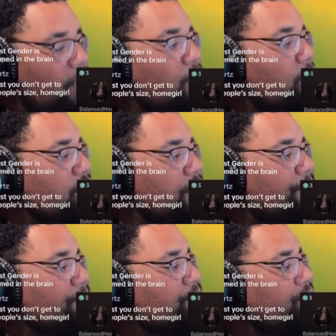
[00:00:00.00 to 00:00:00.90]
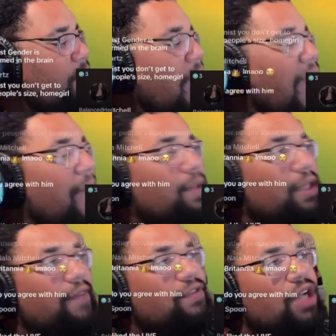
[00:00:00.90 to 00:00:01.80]
We don't. I
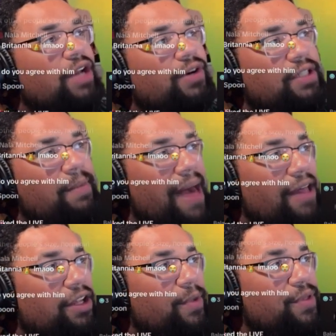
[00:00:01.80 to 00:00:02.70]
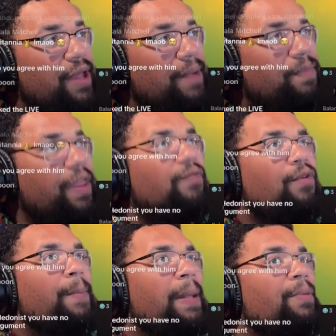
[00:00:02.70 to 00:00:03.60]
believe gender is a malleable thing. Therefore,
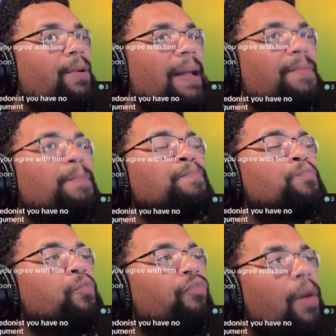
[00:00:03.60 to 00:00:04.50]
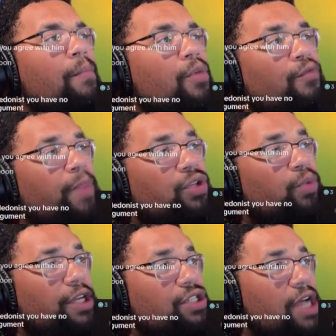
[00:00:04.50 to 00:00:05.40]
people can move
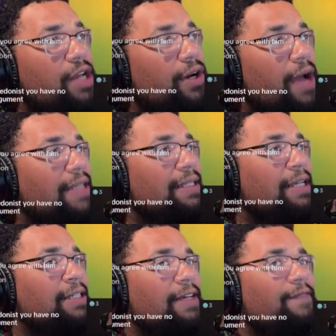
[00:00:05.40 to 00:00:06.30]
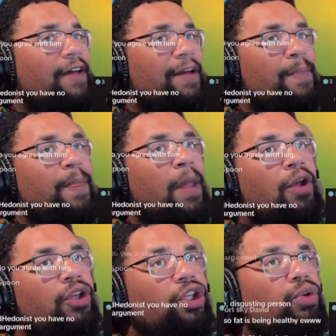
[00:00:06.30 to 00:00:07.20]
between gender as they see fit.
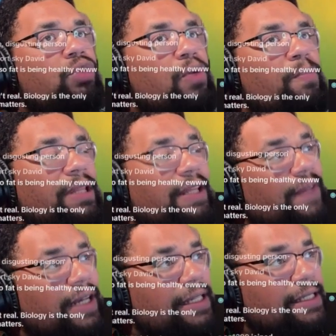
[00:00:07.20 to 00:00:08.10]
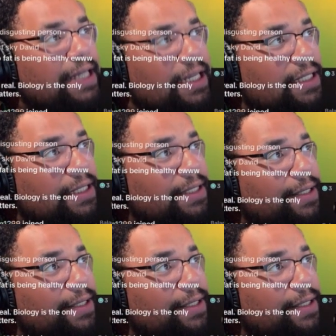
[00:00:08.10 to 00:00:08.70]
You don't believe it exists.